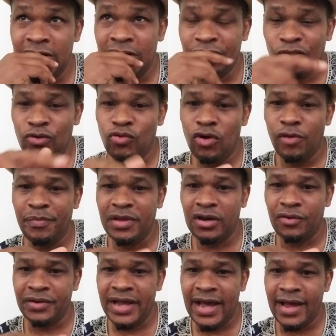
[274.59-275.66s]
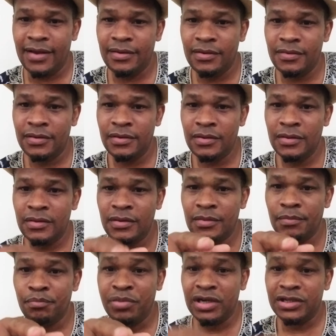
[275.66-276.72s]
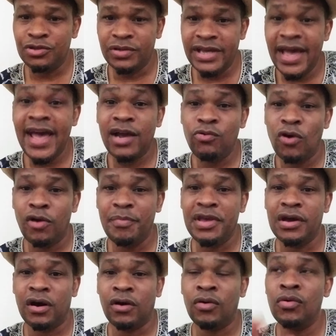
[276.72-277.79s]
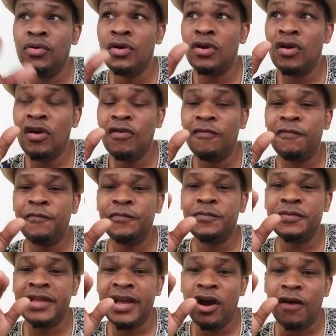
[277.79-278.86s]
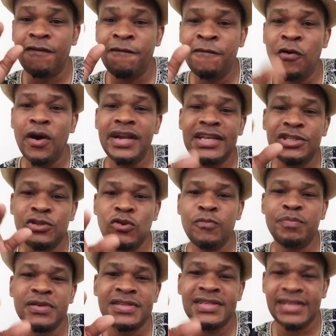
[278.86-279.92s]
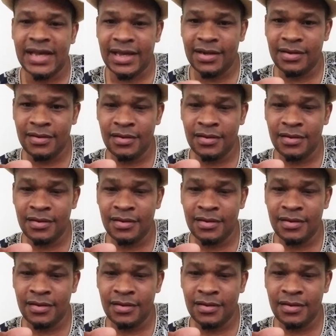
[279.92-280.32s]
Don't quote me on that, but you can quote me on they are 42%